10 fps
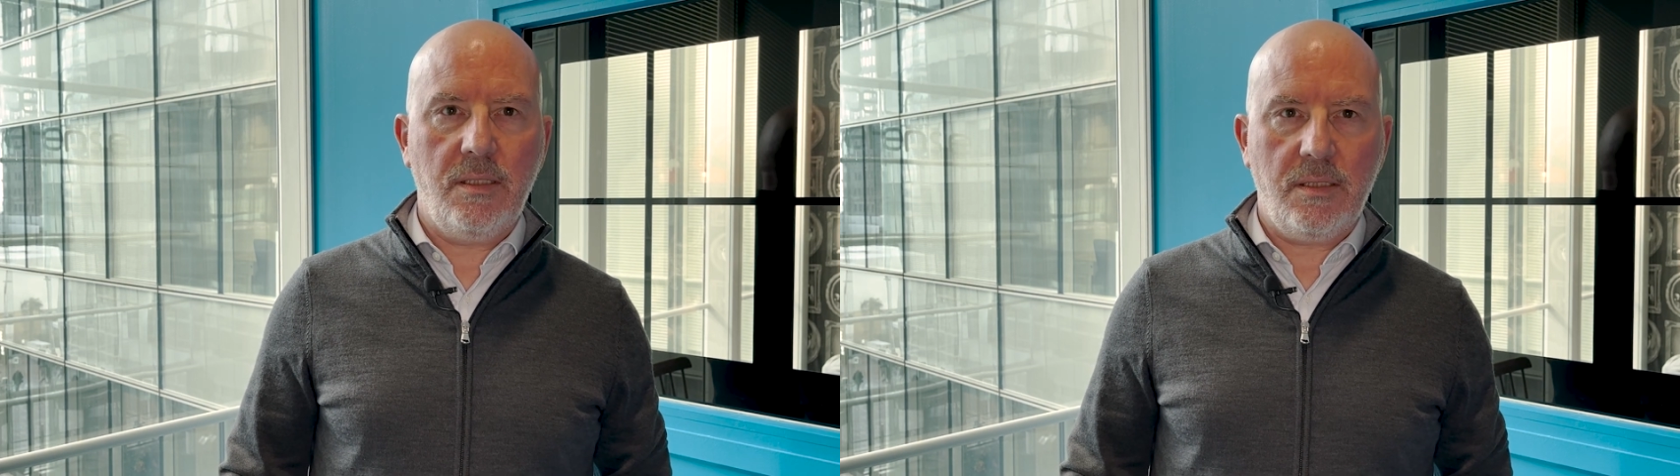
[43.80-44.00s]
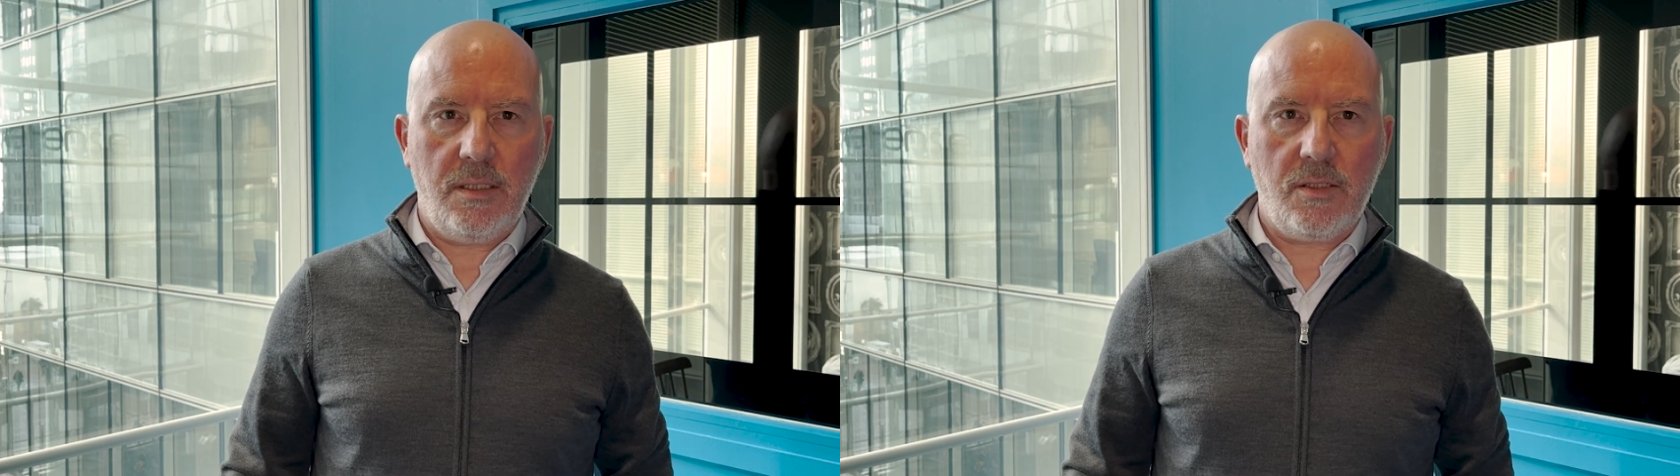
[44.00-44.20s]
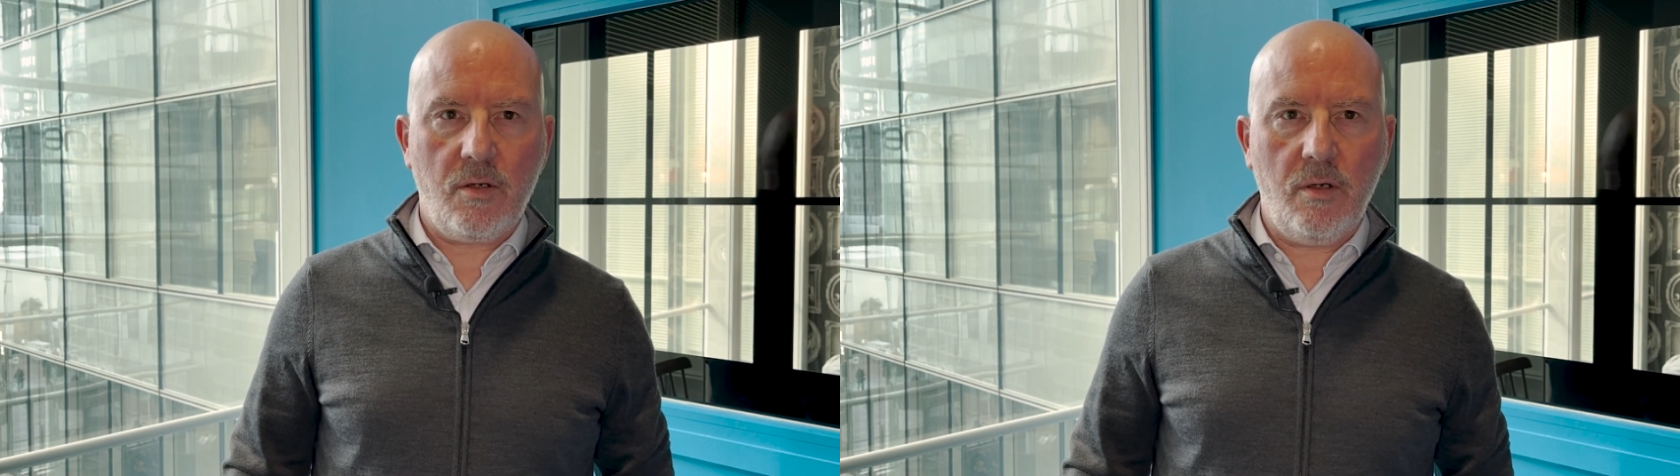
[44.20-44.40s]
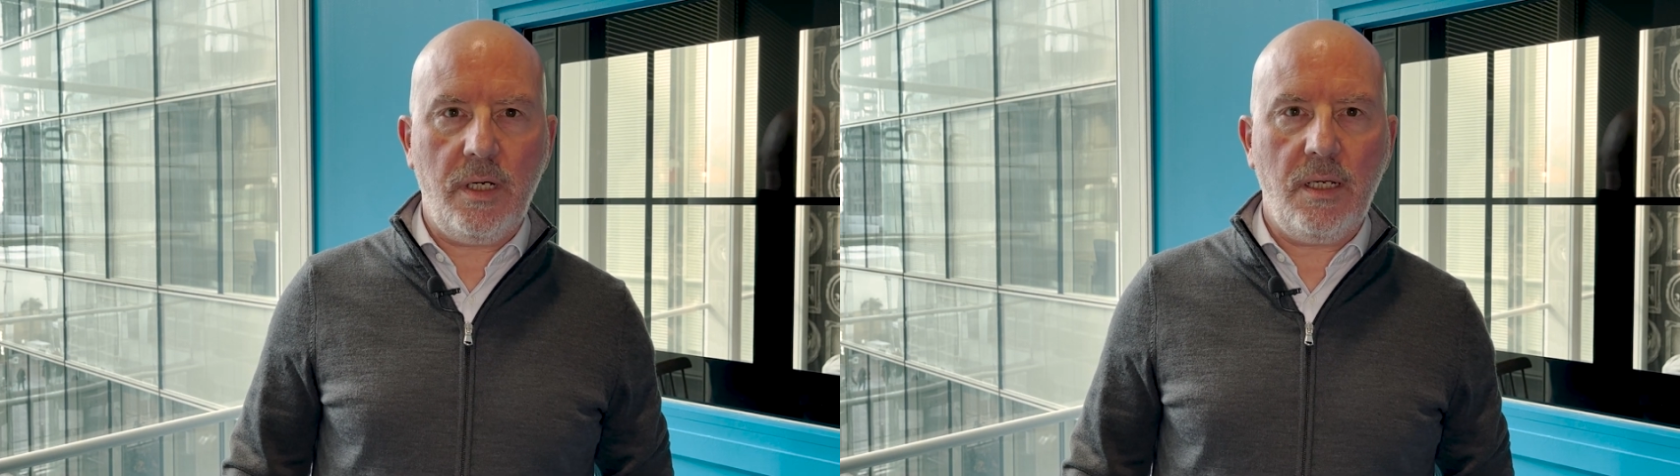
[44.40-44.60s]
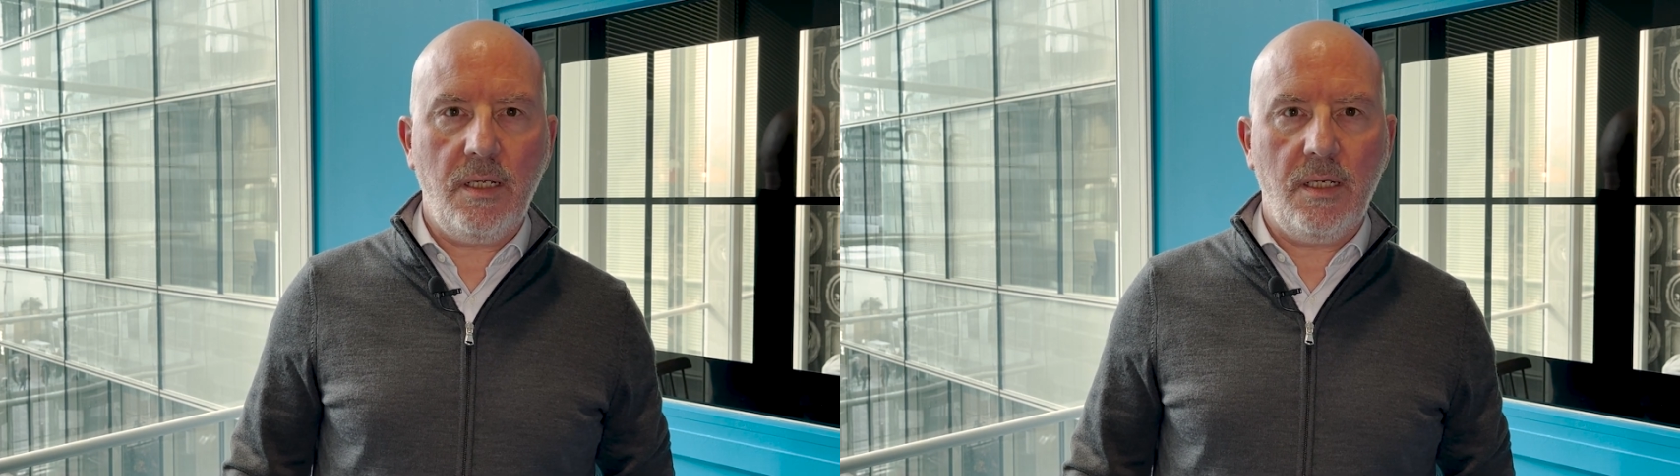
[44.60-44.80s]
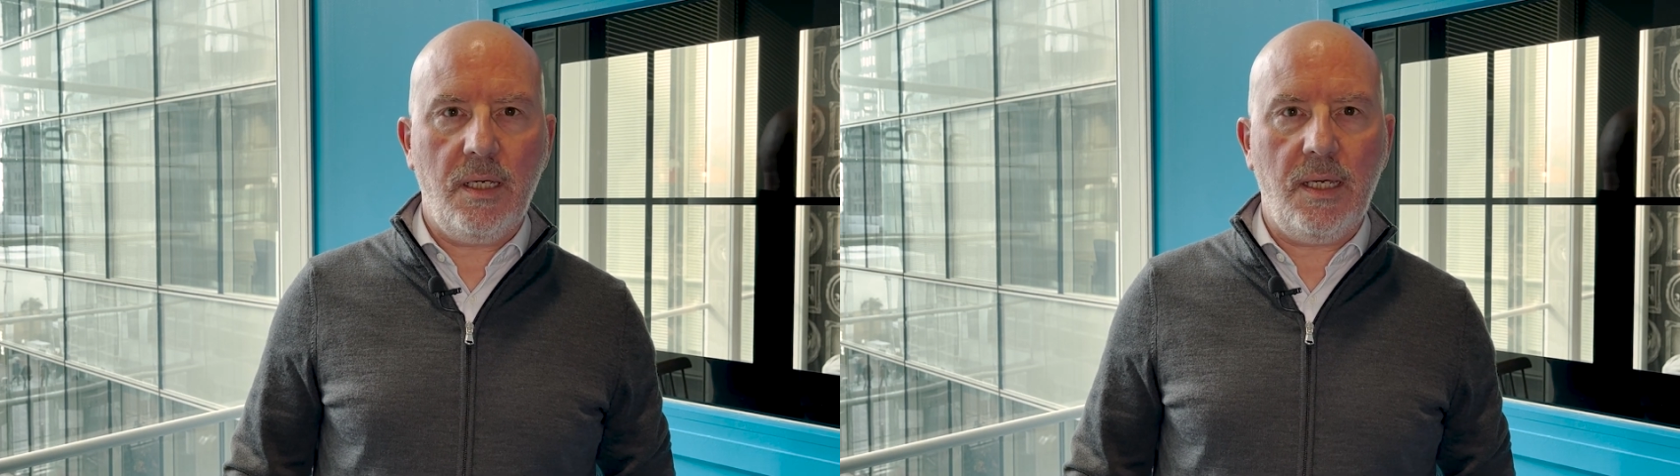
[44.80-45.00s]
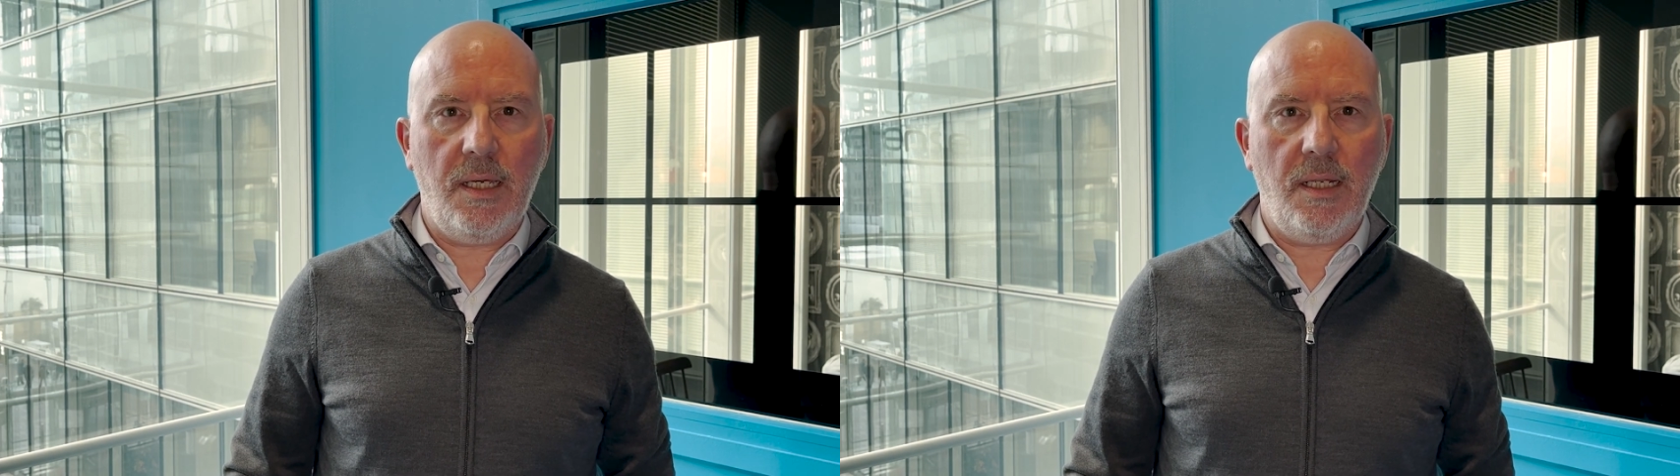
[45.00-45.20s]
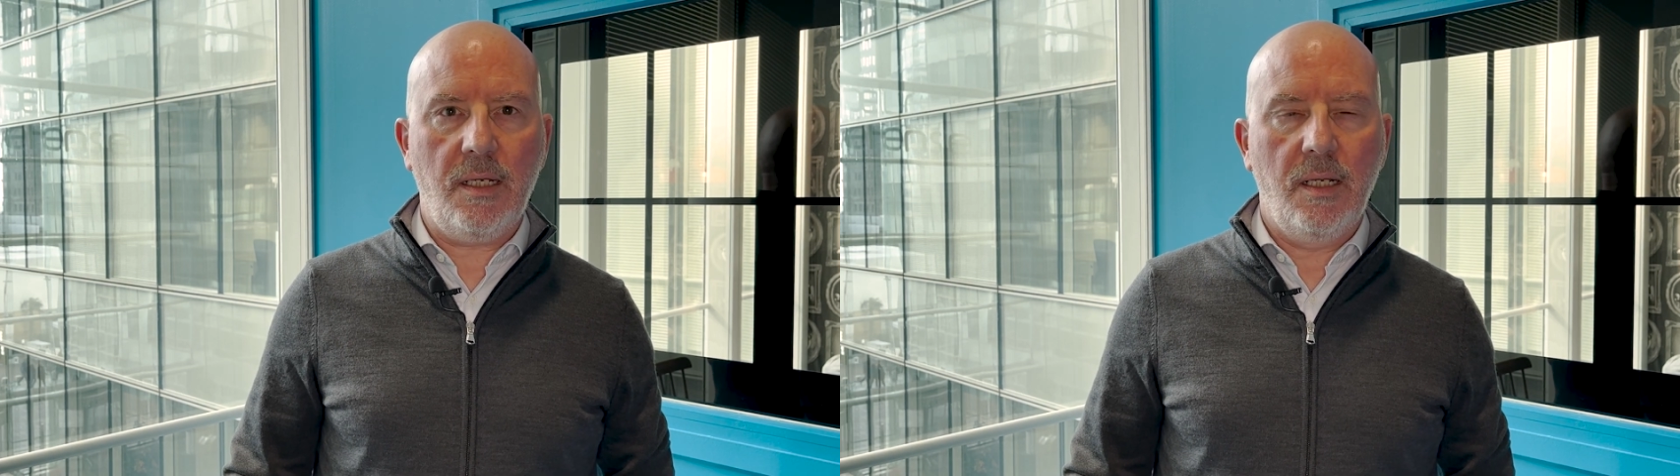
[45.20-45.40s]
scoring,
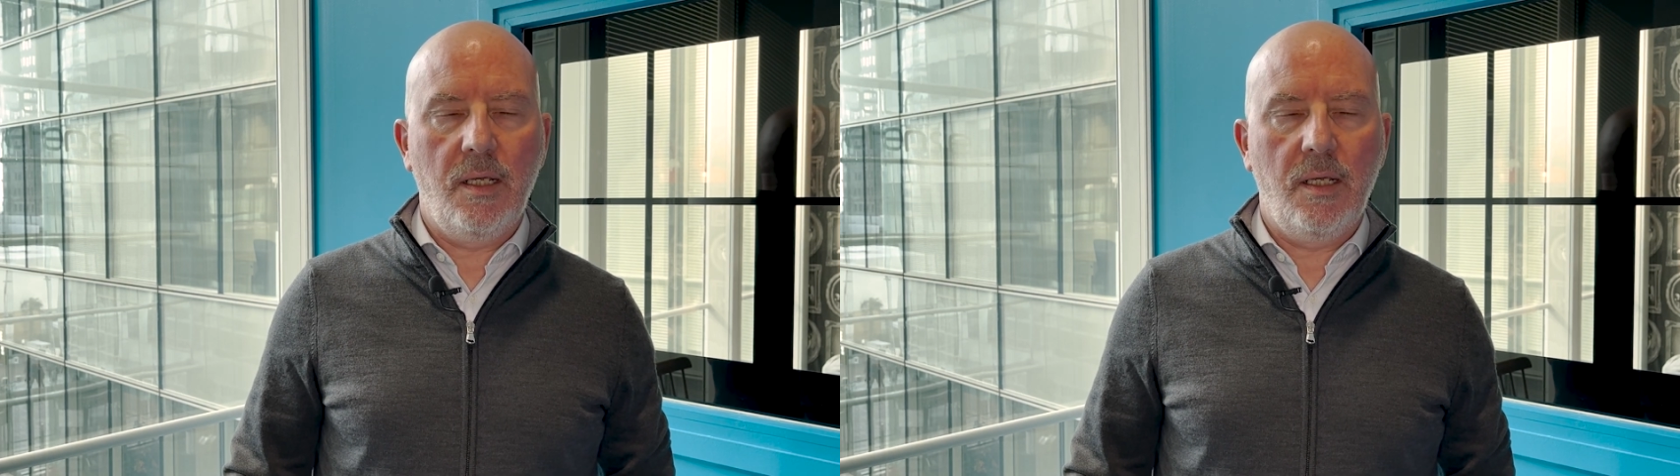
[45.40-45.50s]
and